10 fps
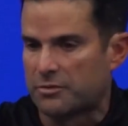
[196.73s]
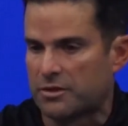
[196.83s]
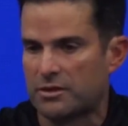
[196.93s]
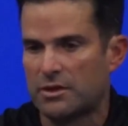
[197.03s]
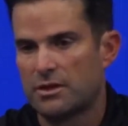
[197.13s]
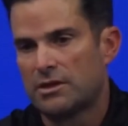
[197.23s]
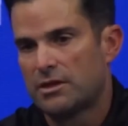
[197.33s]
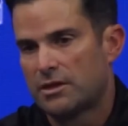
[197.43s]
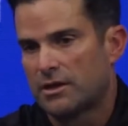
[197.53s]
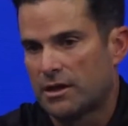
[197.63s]
But
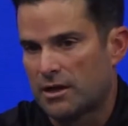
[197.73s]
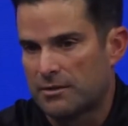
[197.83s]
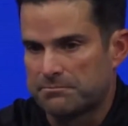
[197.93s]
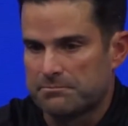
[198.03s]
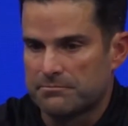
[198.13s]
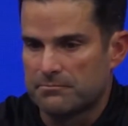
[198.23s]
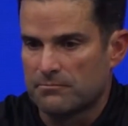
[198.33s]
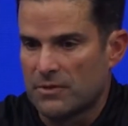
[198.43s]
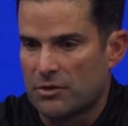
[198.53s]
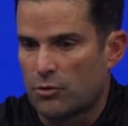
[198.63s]
I
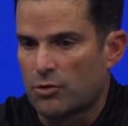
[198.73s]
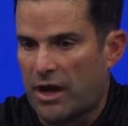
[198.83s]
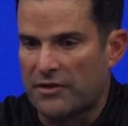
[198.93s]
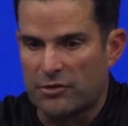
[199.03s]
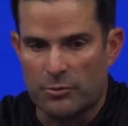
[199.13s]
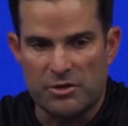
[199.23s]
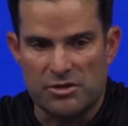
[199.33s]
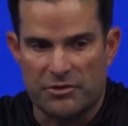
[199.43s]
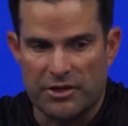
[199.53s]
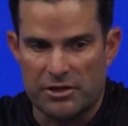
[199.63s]
think there'll be
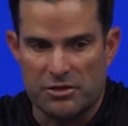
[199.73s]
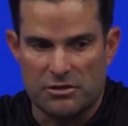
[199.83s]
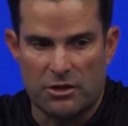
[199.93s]
some things